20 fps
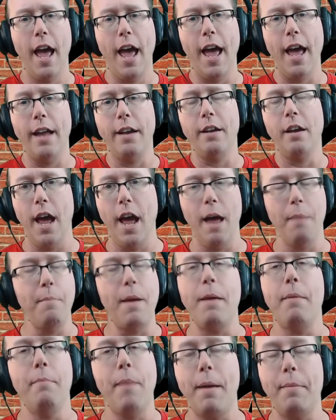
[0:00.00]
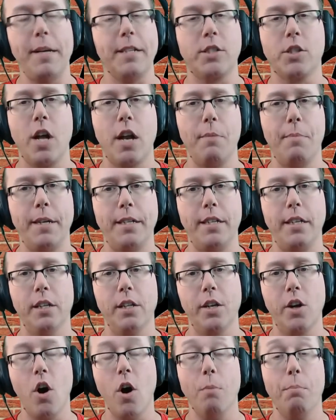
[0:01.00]
And, and may, maybe it's not a big deal
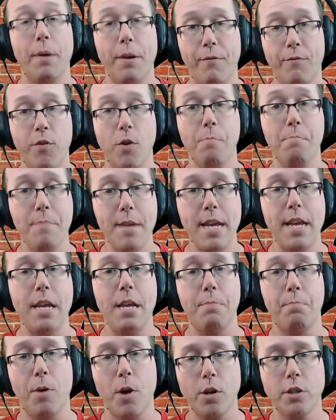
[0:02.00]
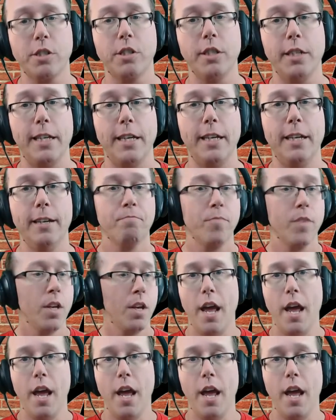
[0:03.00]
at all, but for me personally,